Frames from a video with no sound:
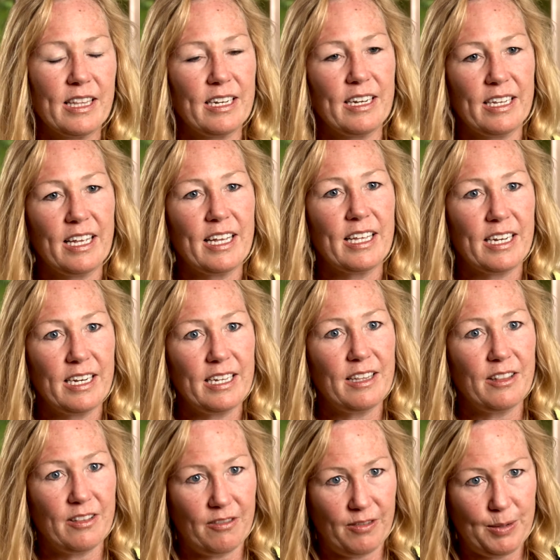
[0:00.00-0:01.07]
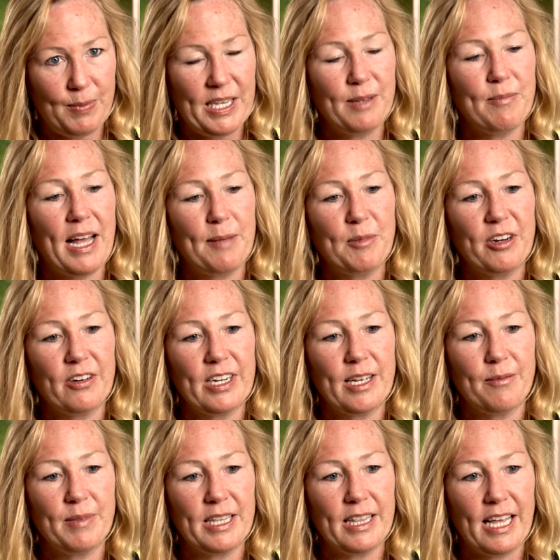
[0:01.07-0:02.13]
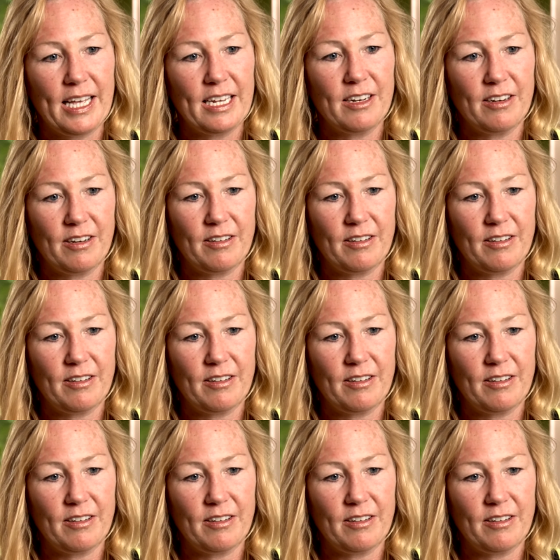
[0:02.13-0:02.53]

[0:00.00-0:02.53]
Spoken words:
Then I had the repeat mammogram, and that